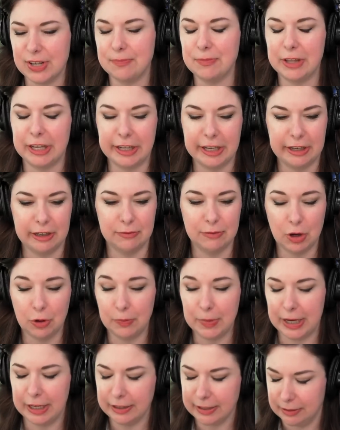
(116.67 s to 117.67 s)
I'm thinking of
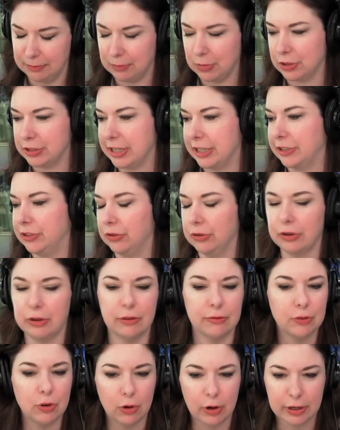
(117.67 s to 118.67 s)
OPEC in particular,
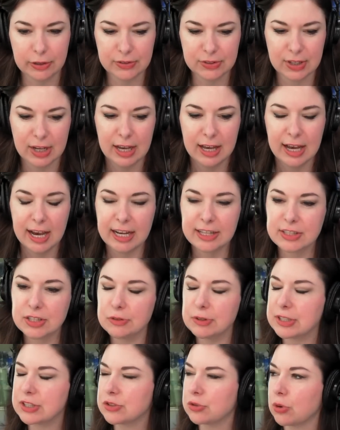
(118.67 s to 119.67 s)
of course. And
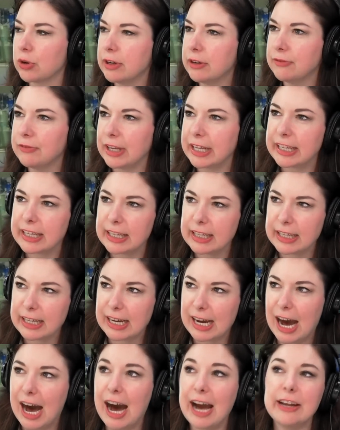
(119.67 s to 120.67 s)
so it's sort of like
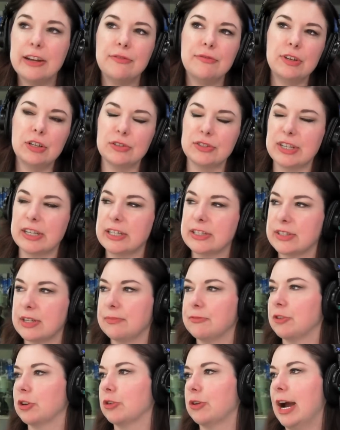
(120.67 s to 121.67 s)
it kind of feels like it's
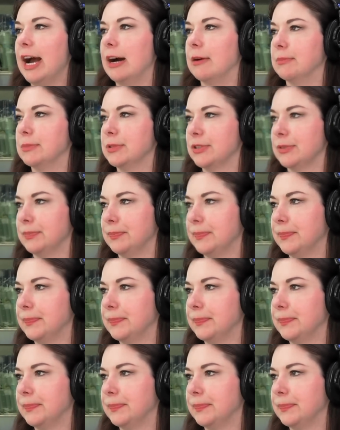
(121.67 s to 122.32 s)
up for grabs.